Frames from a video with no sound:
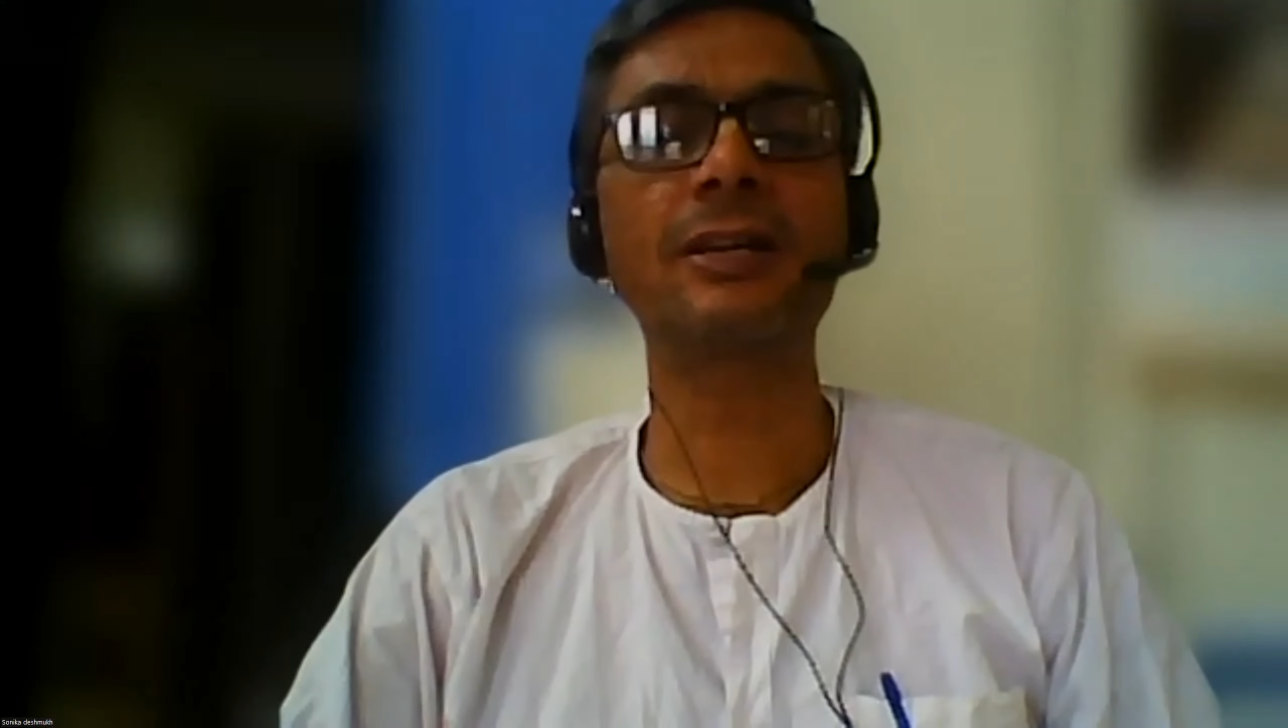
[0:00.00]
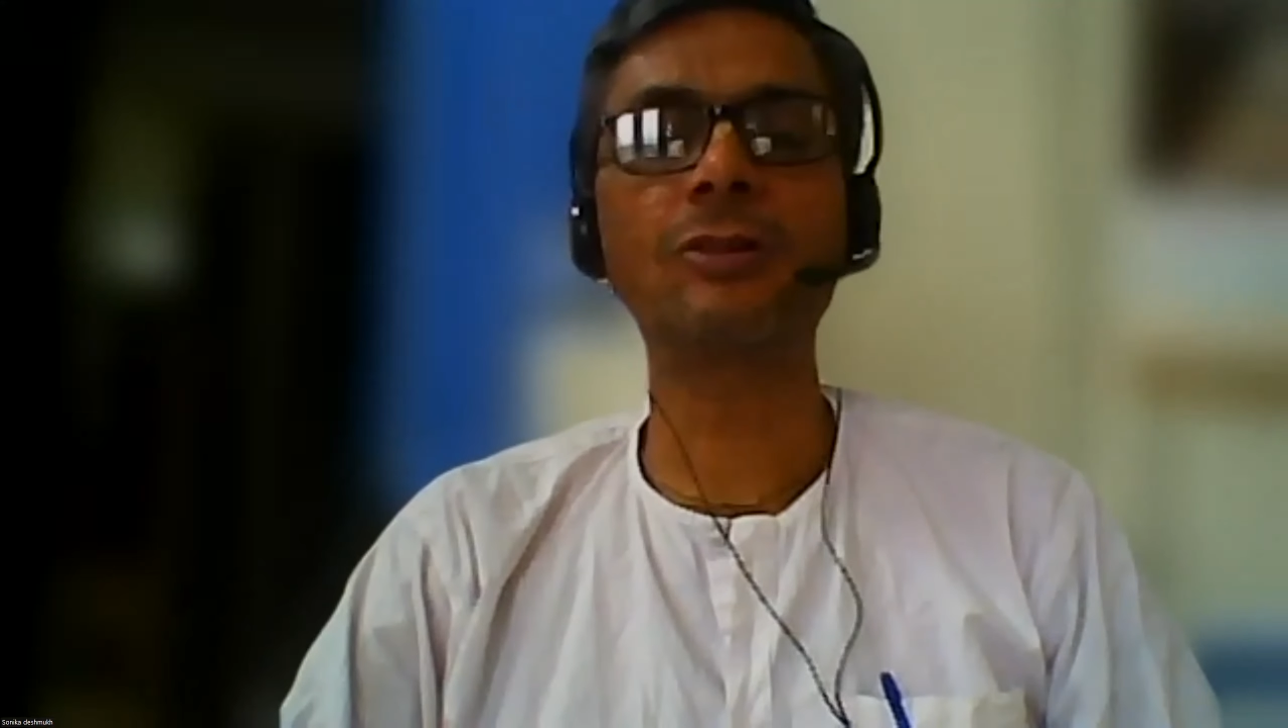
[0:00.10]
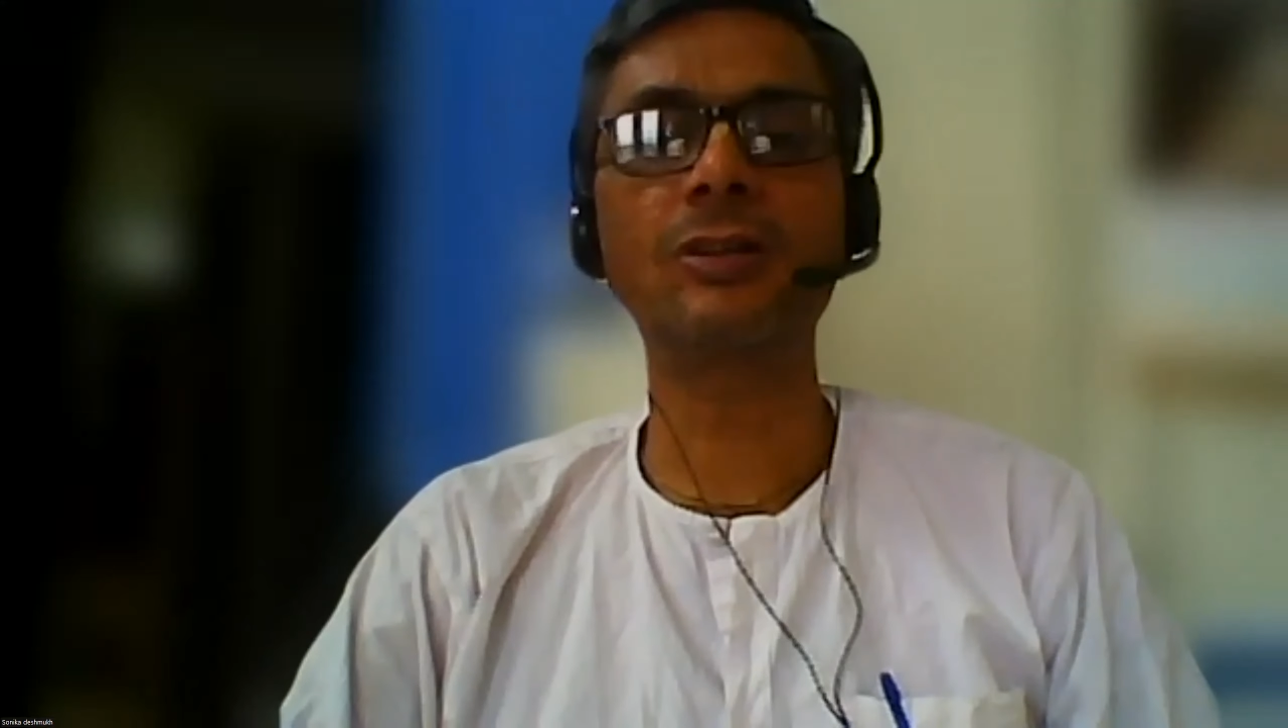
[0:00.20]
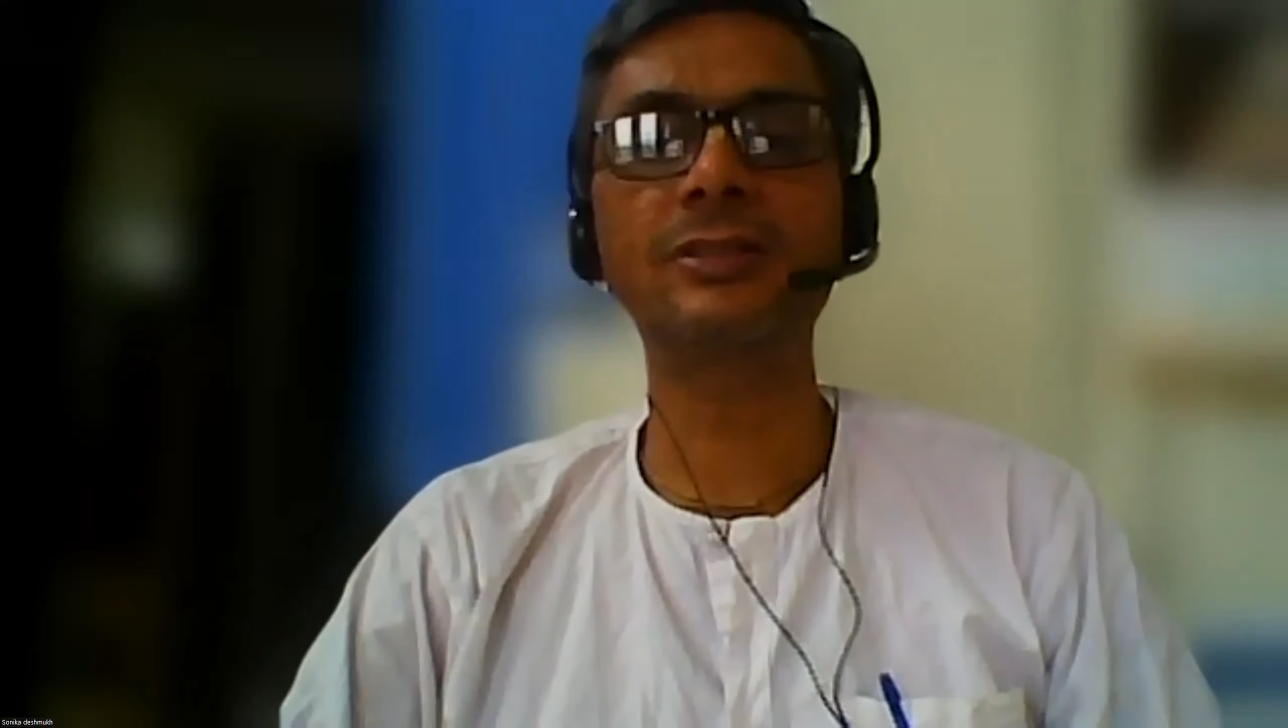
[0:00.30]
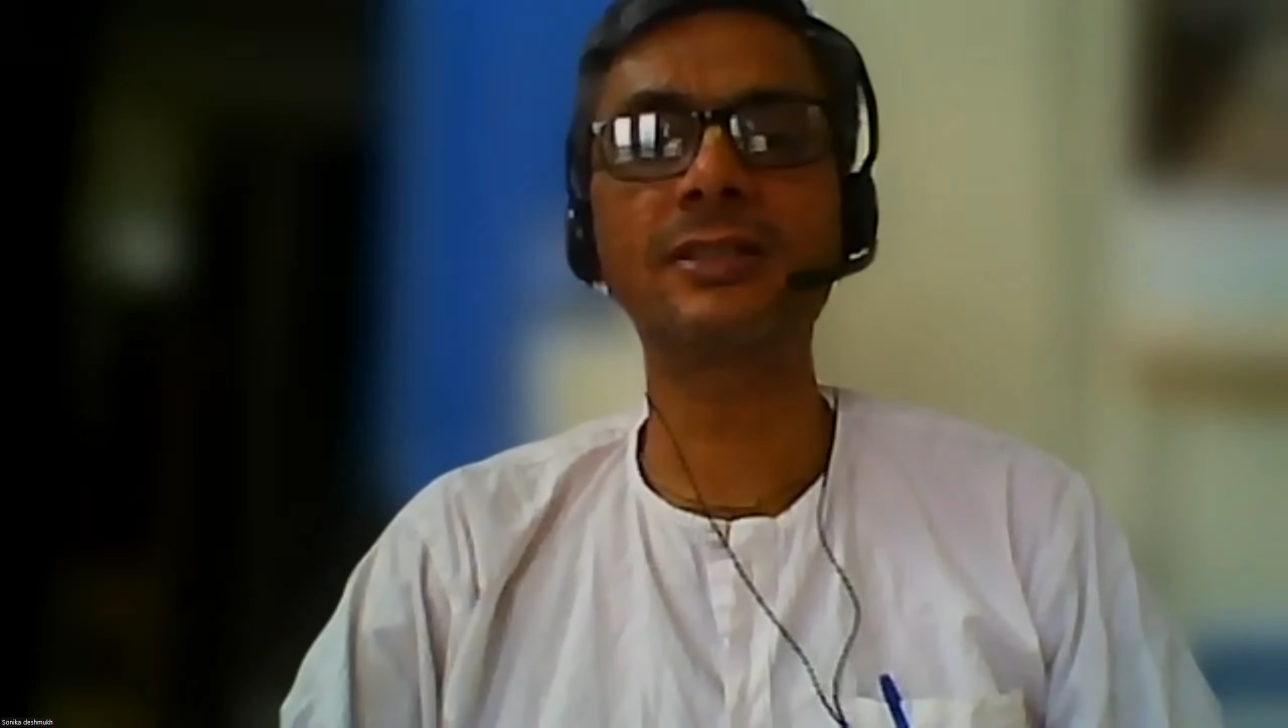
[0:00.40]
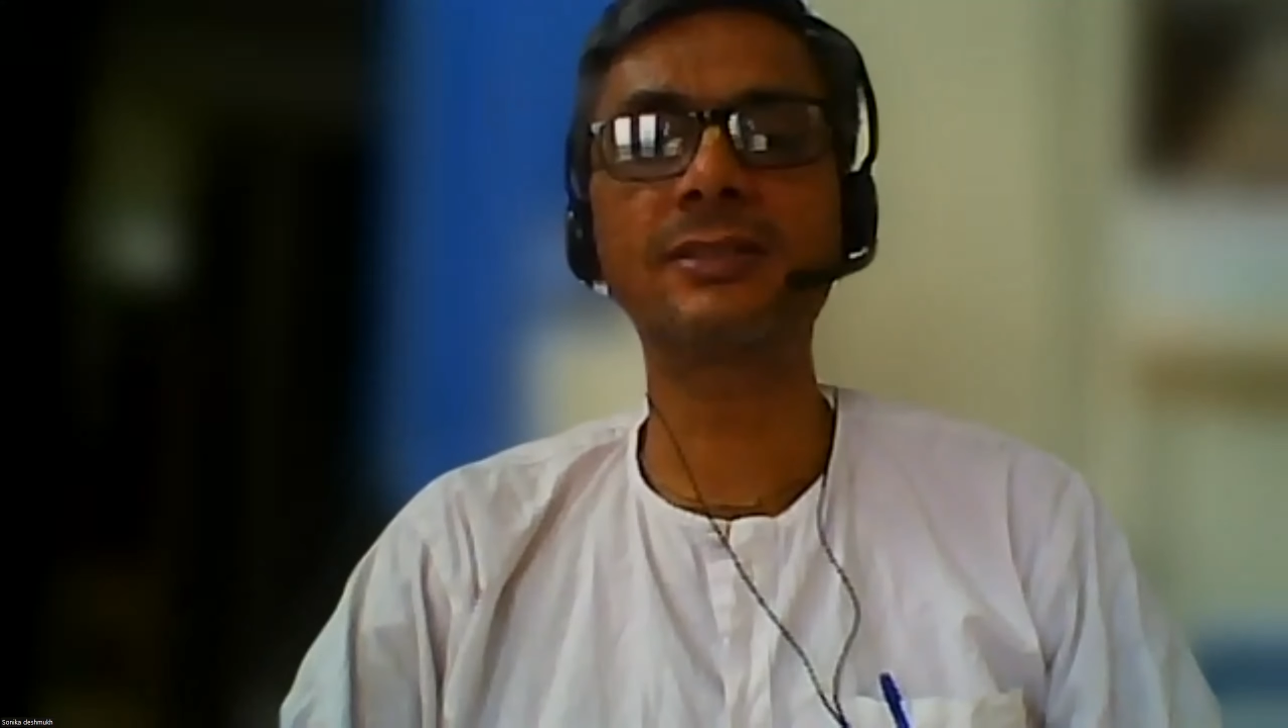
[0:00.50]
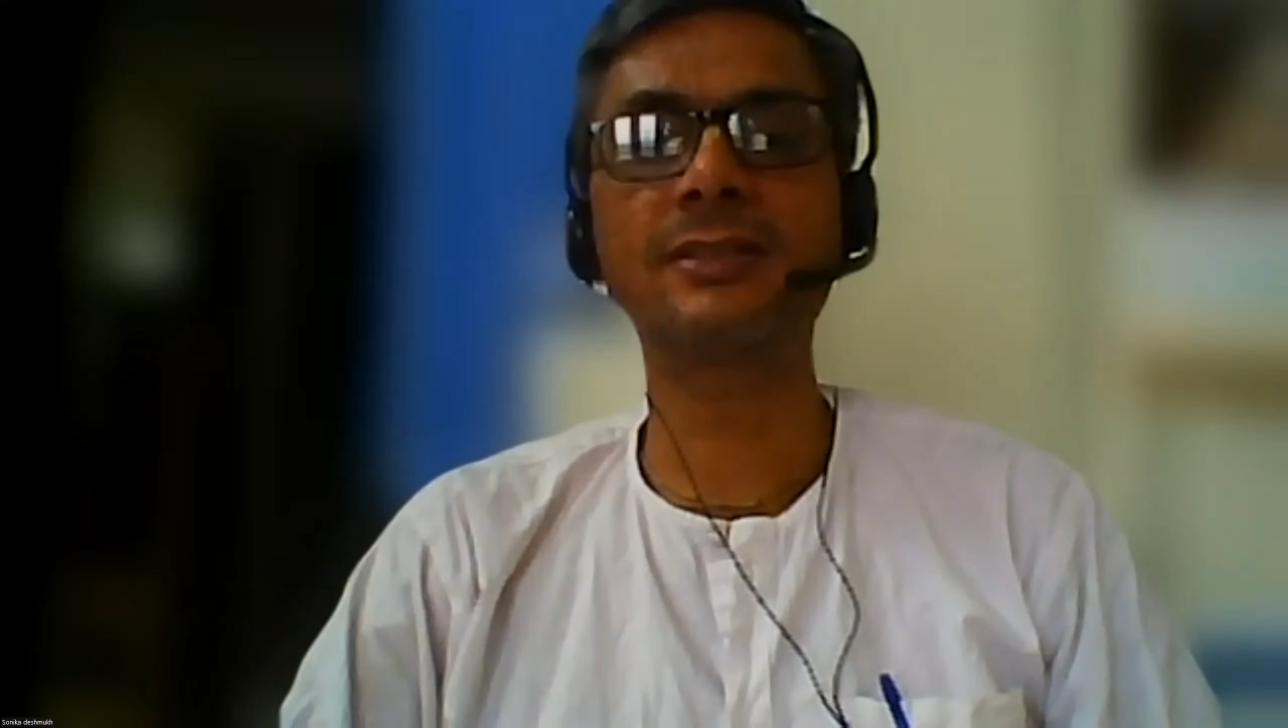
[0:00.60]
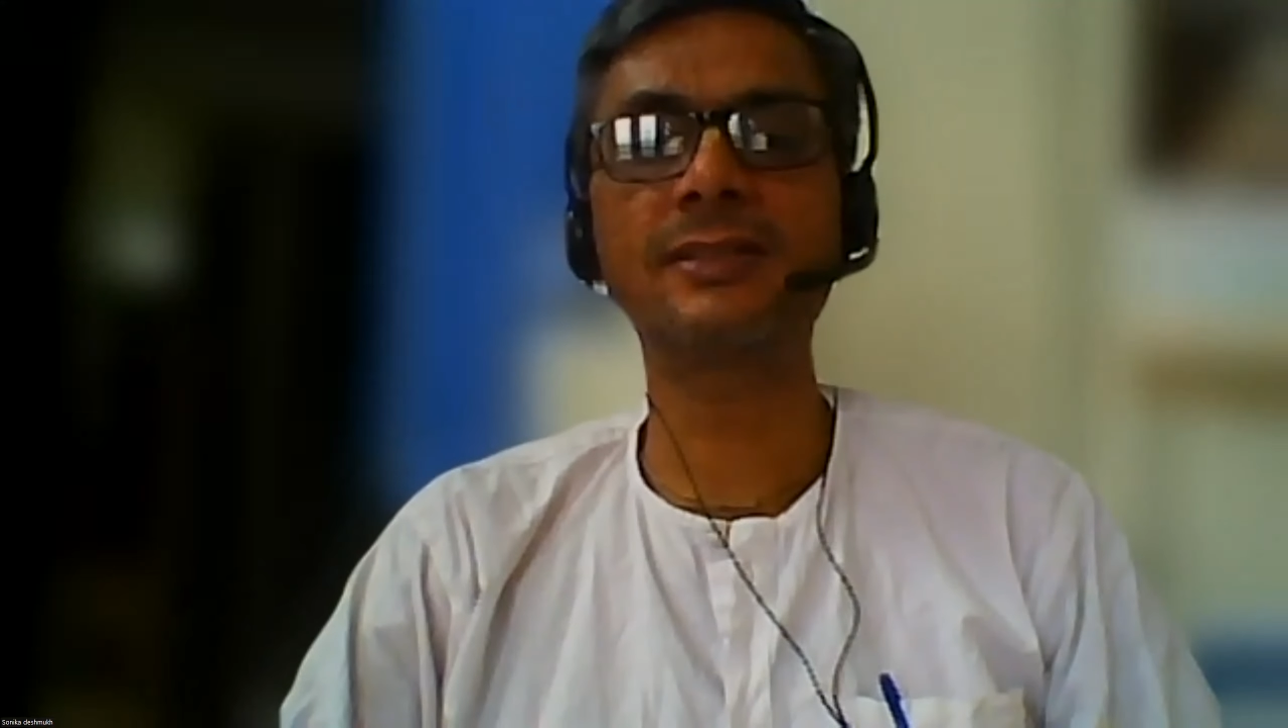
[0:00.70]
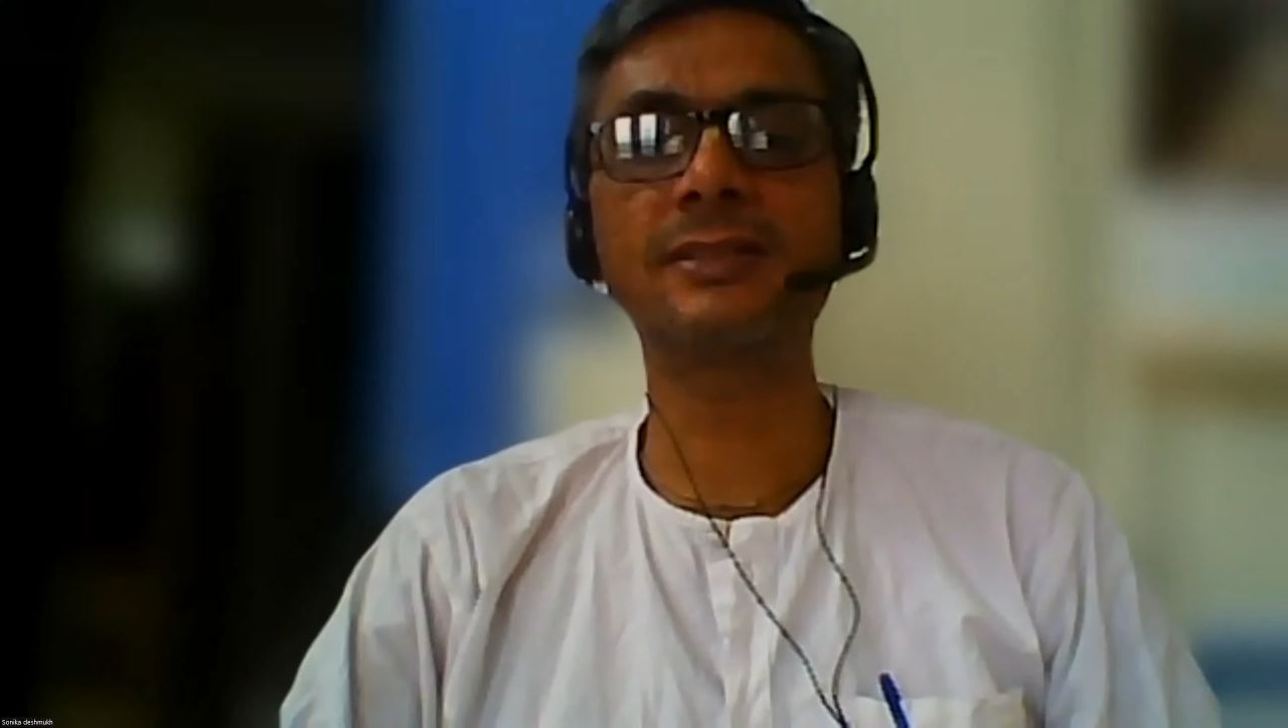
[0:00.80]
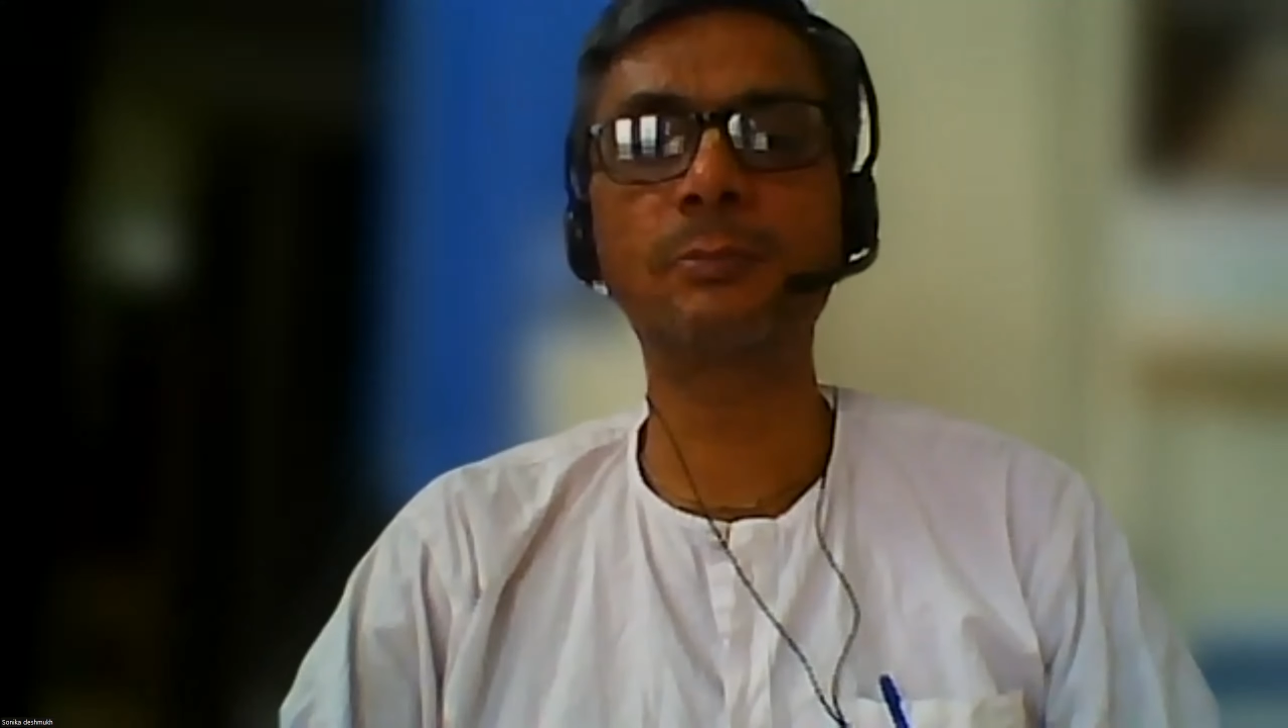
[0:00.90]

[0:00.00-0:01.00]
consciousness